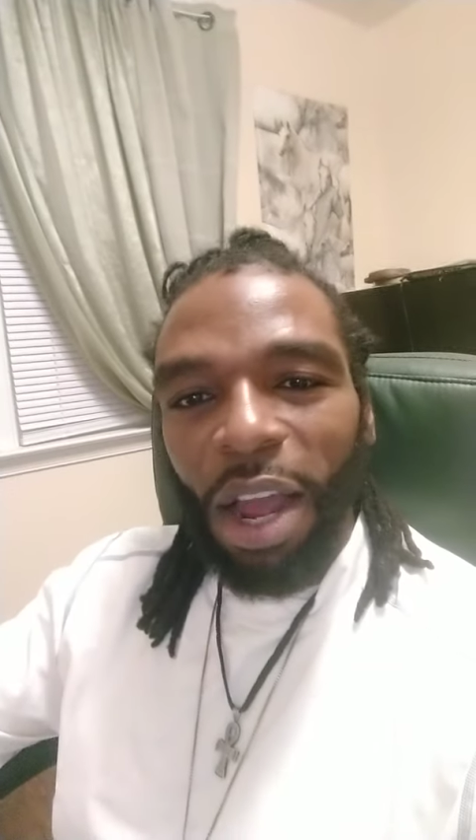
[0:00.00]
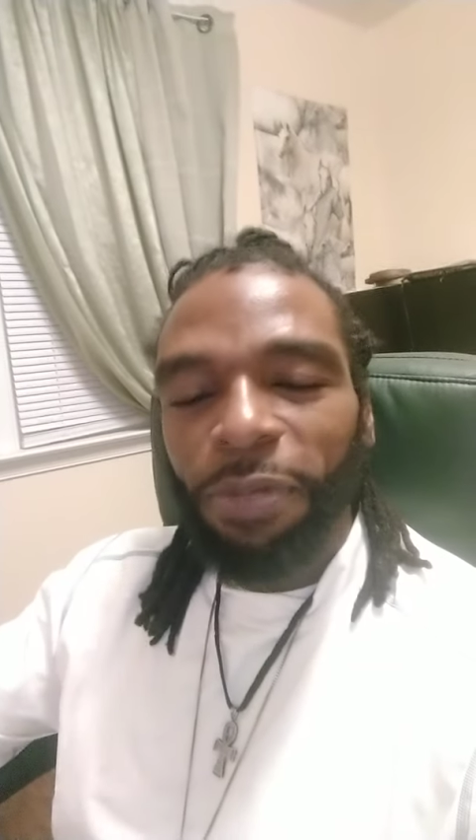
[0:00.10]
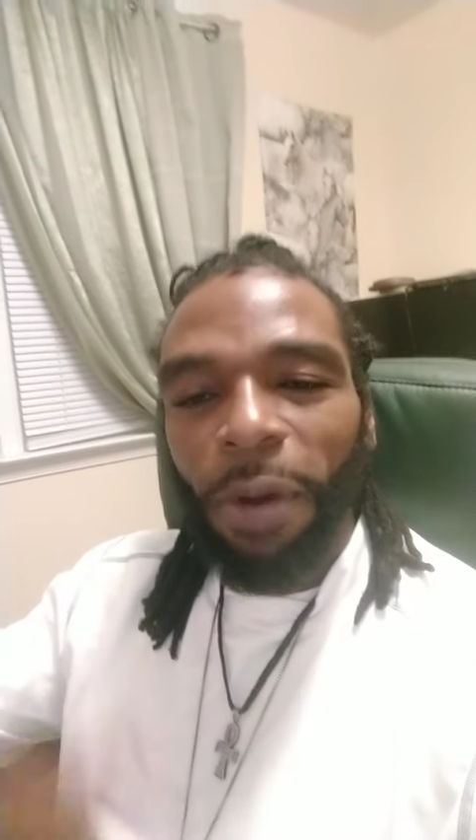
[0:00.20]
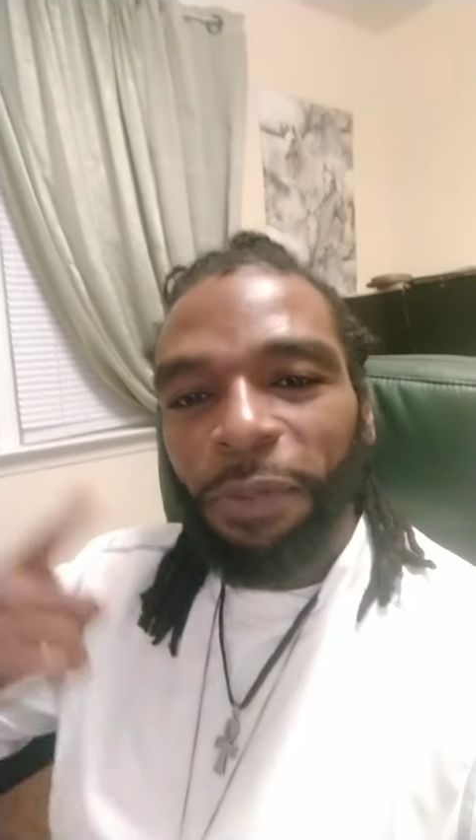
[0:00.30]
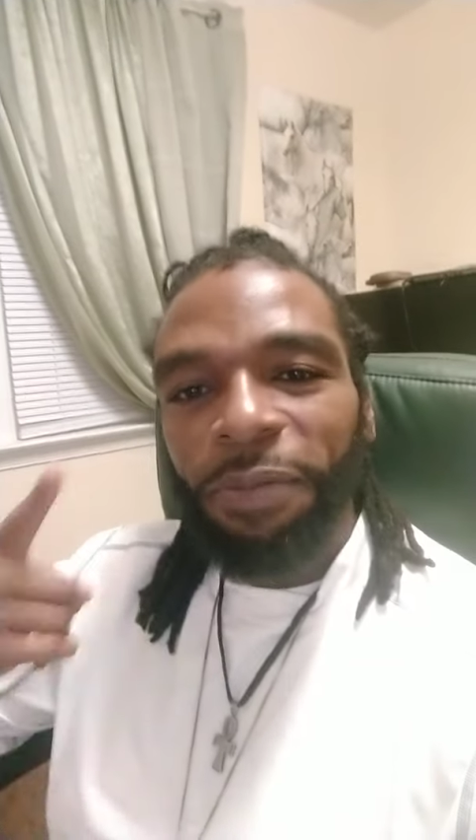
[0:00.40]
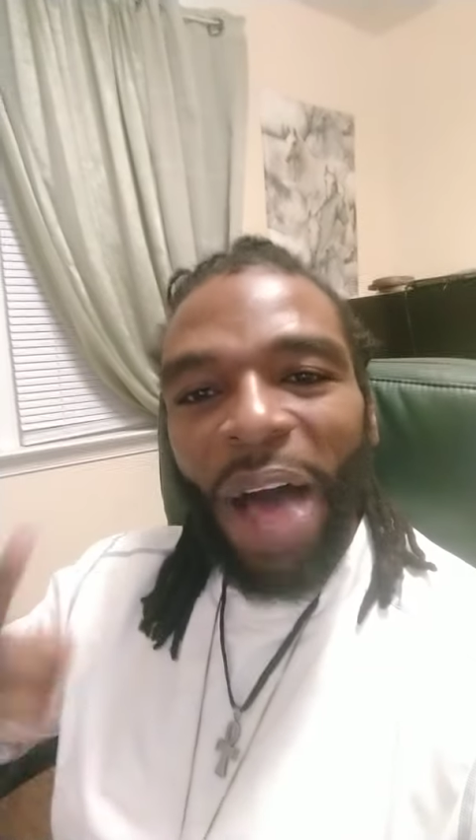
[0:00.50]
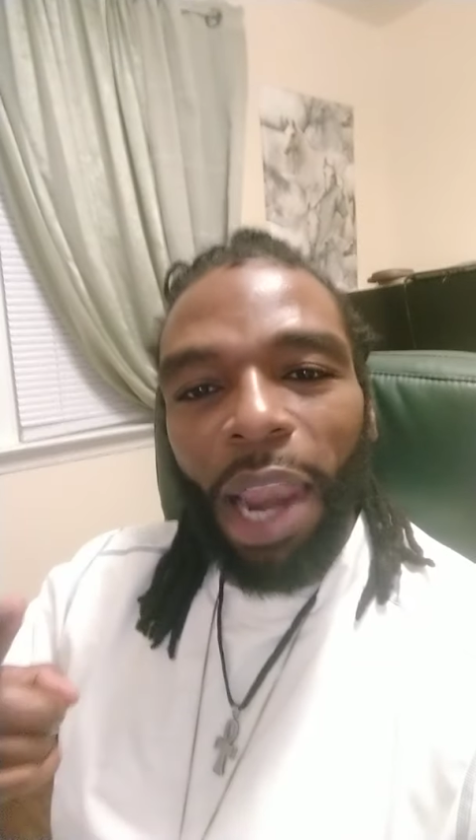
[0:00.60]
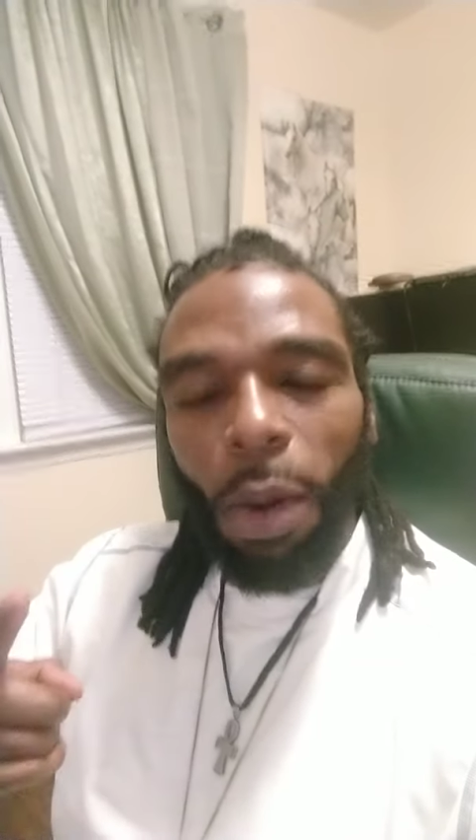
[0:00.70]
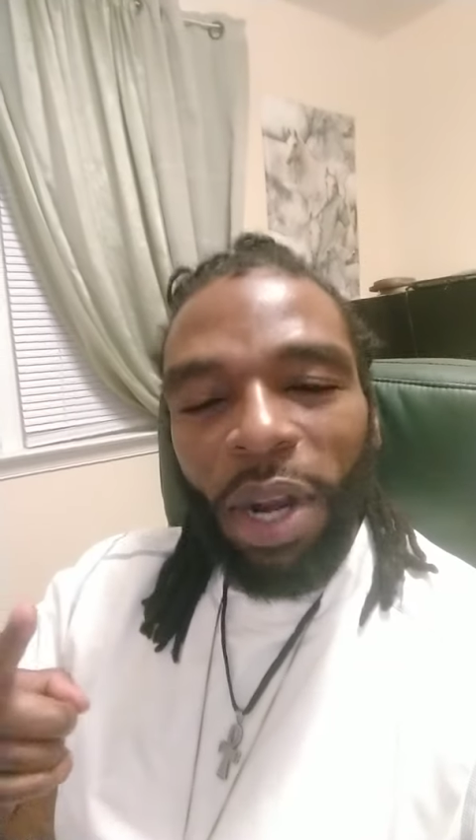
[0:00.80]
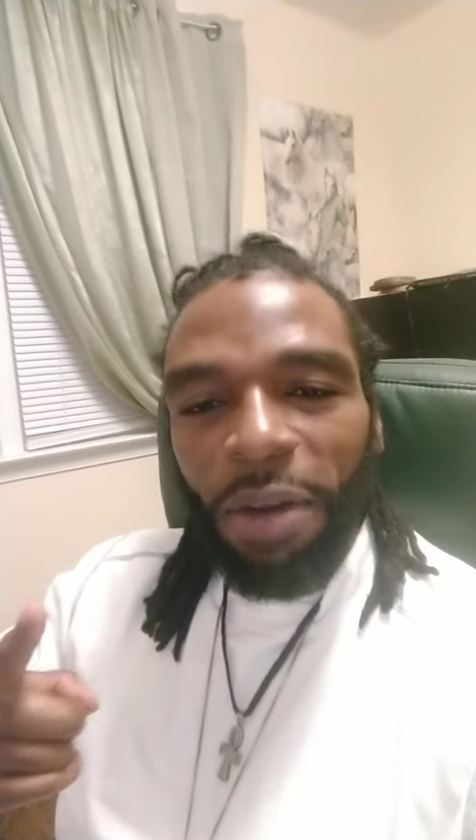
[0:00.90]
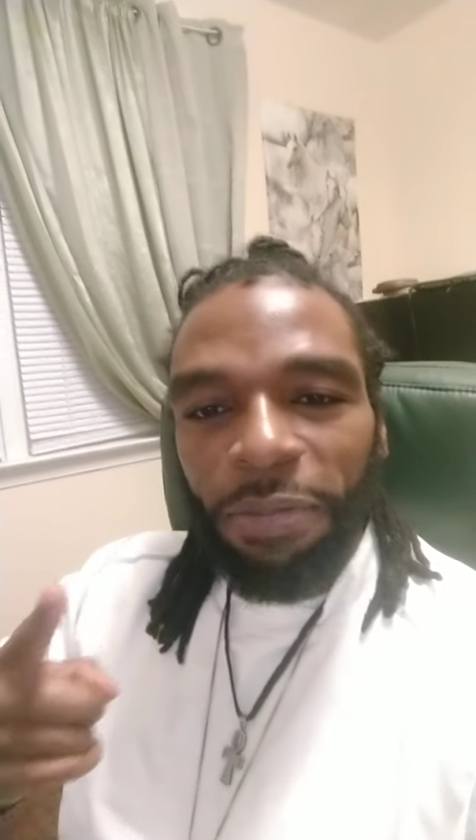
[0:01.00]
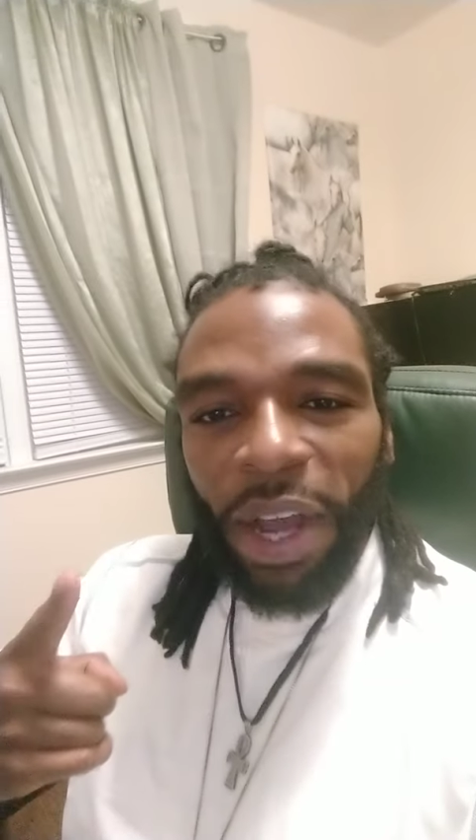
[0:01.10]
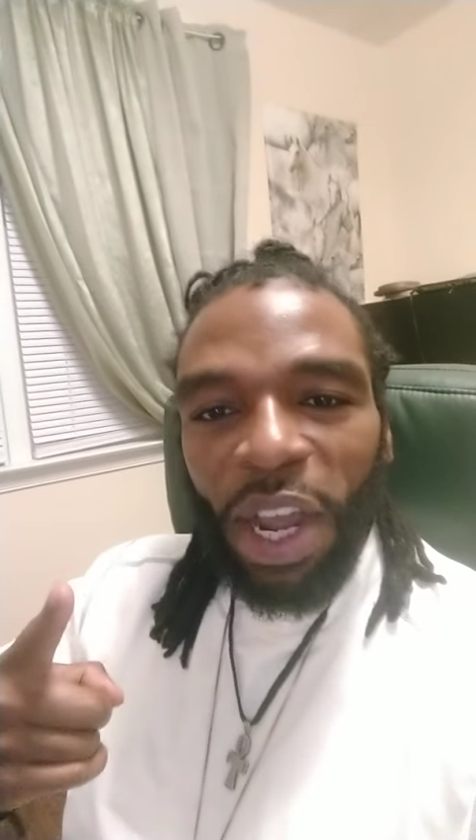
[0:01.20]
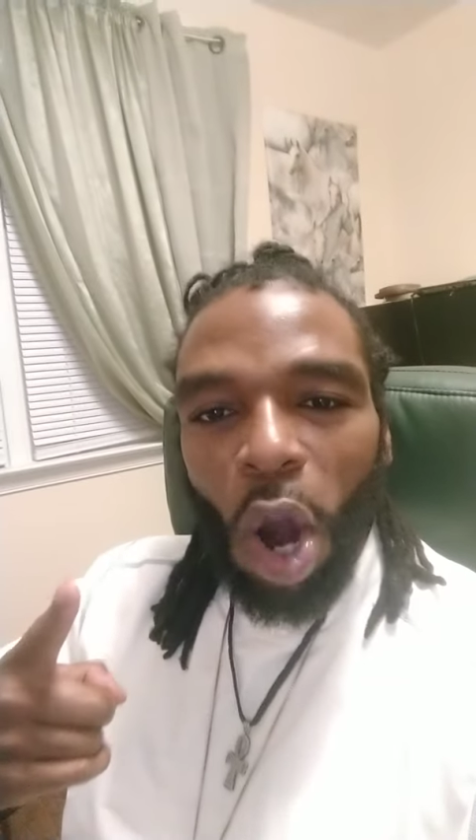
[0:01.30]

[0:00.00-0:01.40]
for following a fucking